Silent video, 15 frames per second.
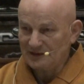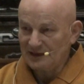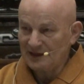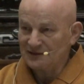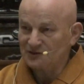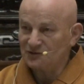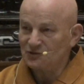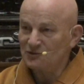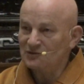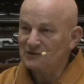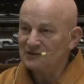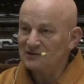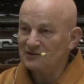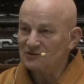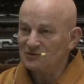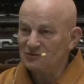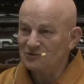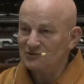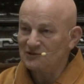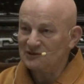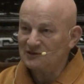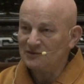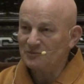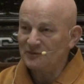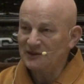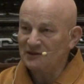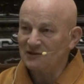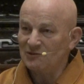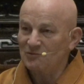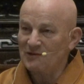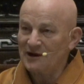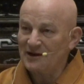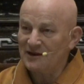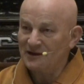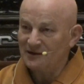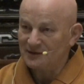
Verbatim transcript: attuning to the middle way.